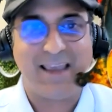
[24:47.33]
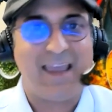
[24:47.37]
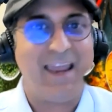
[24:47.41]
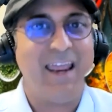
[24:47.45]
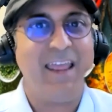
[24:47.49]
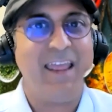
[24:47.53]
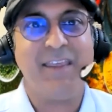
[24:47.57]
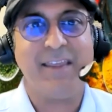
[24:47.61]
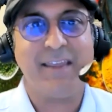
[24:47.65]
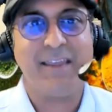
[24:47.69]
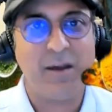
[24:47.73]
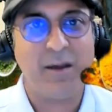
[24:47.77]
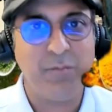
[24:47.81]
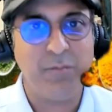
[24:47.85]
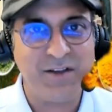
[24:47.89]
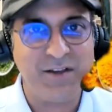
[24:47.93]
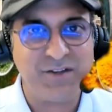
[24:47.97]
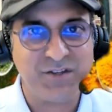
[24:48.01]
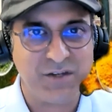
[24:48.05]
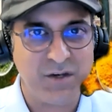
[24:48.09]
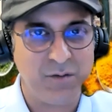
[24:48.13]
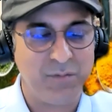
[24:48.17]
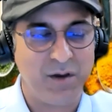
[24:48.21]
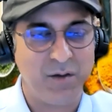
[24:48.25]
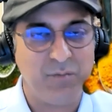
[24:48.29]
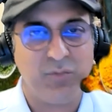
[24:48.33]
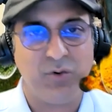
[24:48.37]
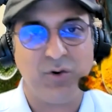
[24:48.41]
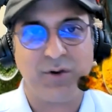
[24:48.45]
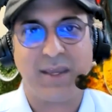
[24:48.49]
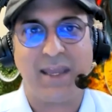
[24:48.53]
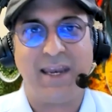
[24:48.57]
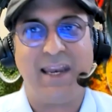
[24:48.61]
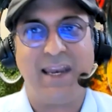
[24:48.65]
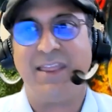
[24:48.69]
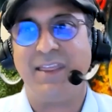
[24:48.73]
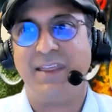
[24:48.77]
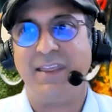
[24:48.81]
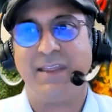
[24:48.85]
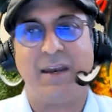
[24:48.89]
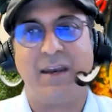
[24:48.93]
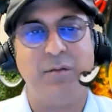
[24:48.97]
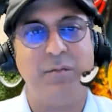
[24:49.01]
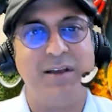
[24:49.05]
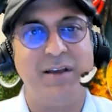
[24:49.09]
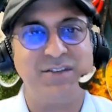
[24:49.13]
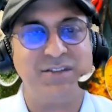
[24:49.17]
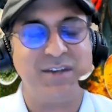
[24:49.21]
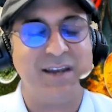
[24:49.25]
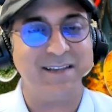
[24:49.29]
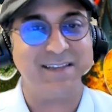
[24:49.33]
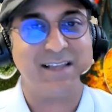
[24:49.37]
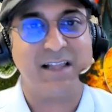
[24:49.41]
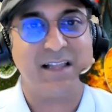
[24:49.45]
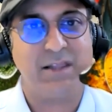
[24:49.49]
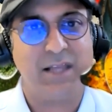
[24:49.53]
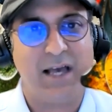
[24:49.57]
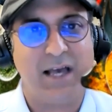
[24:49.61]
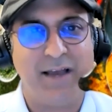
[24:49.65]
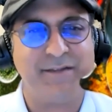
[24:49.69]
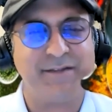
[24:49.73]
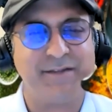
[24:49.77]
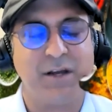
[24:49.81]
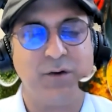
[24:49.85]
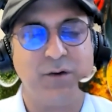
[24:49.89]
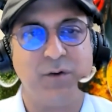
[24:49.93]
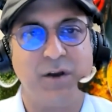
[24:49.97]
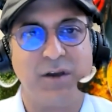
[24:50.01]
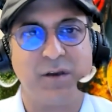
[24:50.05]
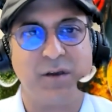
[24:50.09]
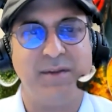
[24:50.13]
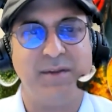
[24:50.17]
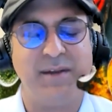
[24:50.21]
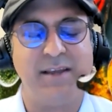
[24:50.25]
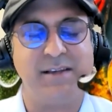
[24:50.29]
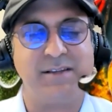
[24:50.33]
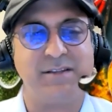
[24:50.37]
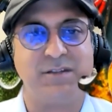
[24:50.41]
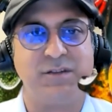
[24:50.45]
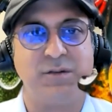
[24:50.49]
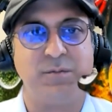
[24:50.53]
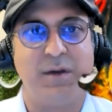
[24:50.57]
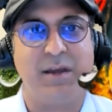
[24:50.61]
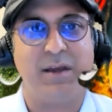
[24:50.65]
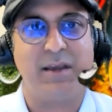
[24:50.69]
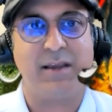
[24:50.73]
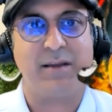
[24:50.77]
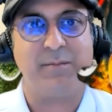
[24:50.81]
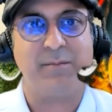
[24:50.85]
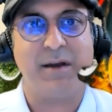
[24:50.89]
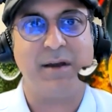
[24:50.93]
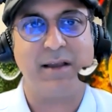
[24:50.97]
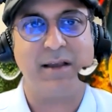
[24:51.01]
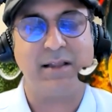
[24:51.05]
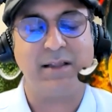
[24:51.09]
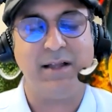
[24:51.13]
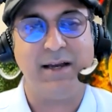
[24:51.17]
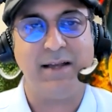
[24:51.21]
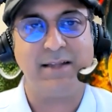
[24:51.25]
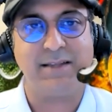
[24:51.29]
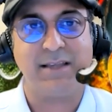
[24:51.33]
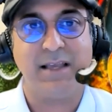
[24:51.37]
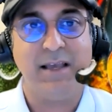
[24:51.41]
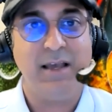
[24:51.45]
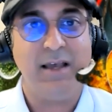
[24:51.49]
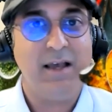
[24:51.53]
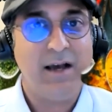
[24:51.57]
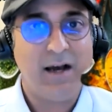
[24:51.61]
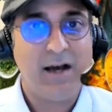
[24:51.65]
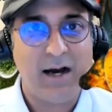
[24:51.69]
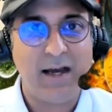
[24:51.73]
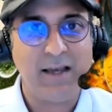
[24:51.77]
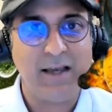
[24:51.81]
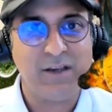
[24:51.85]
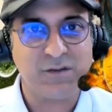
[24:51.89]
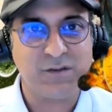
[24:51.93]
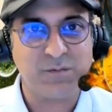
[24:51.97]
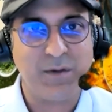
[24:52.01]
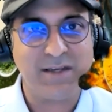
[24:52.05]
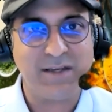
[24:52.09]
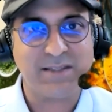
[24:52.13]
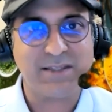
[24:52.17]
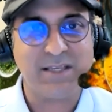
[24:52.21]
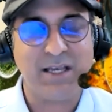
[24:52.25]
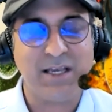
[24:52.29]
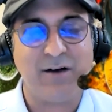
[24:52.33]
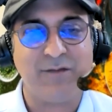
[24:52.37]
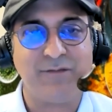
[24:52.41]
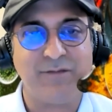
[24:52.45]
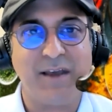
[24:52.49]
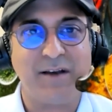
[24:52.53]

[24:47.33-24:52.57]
anything that I mentioned in my book, anything that I mentioned as a lifestyle recommendation to my, my clients, I use myself.